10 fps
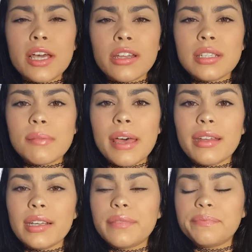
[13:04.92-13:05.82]
be honest
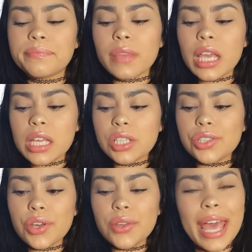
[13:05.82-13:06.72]
about it.
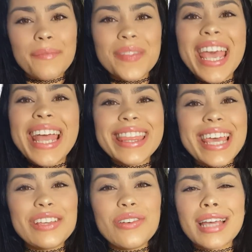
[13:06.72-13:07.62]
So yeah,
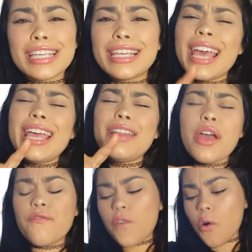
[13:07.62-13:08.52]
thank you guys
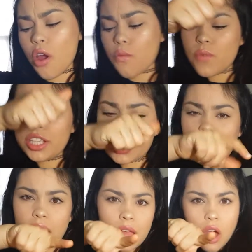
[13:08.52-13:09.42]
again for reaching